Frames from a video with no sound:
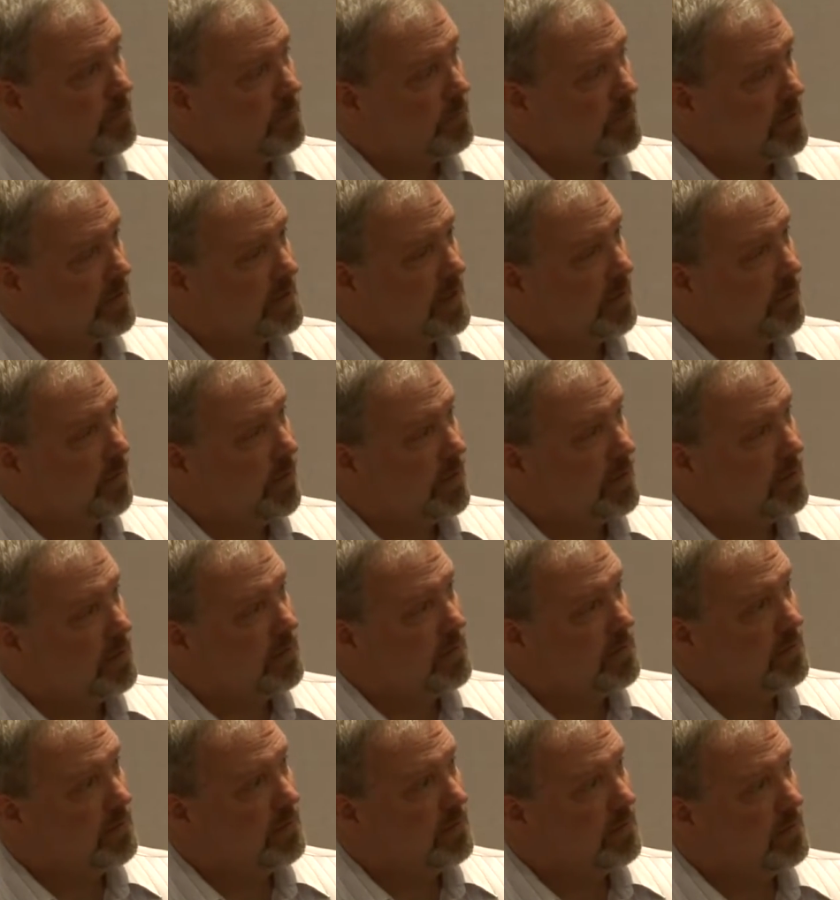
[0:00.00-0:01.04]
Is that working?
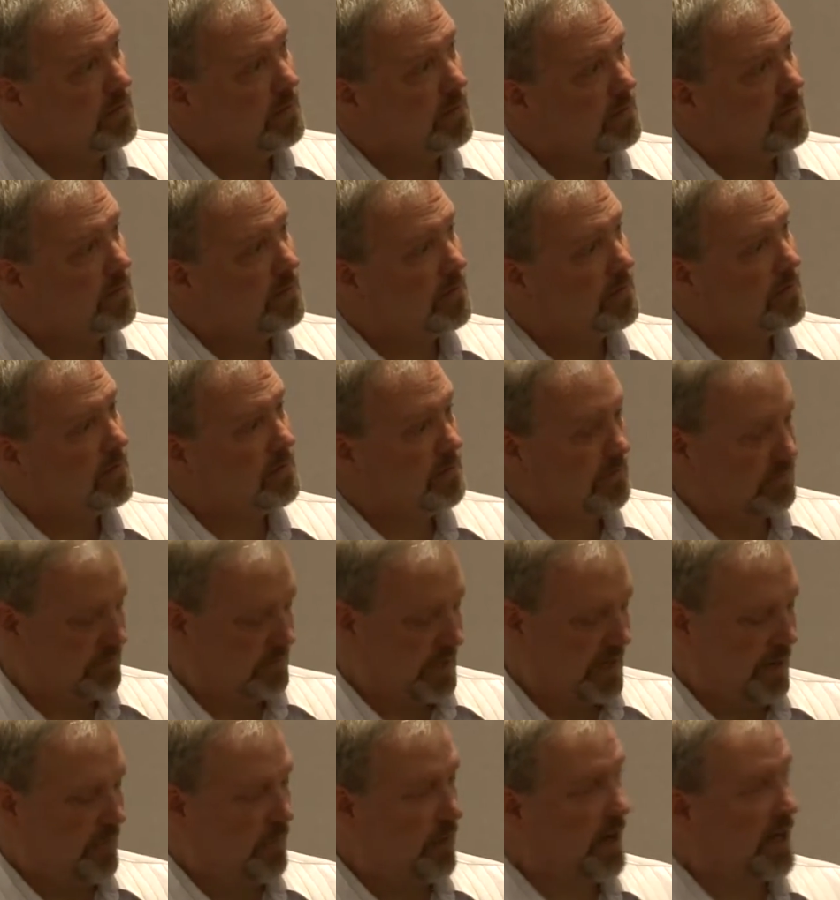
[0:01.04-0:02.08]

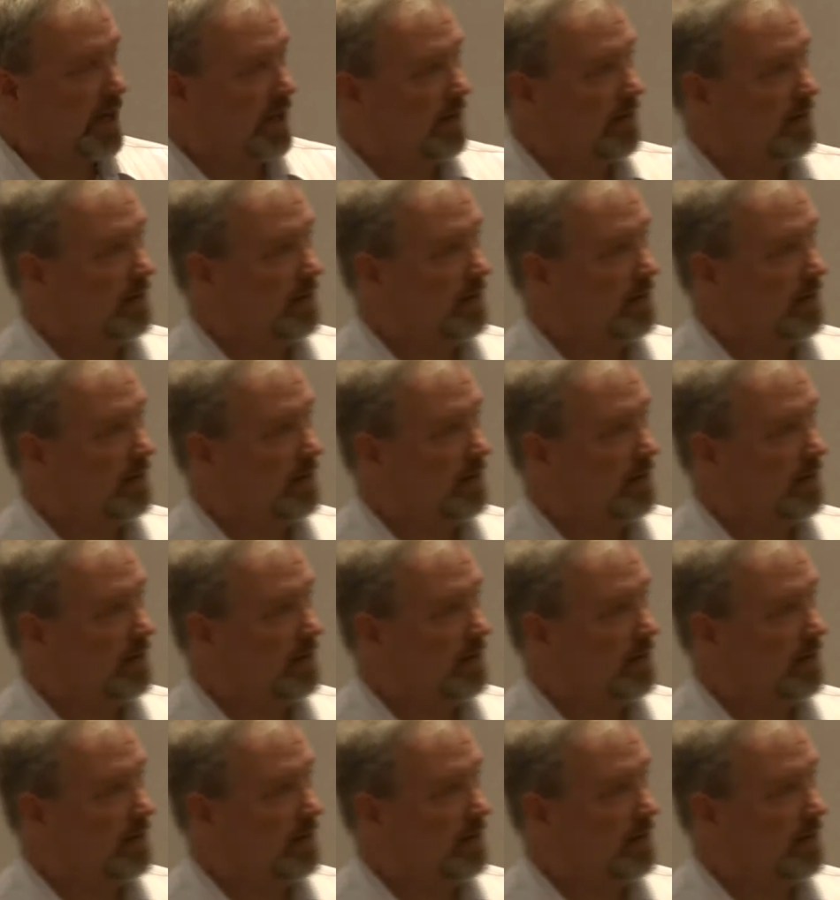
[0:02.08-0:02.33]
Did I break it?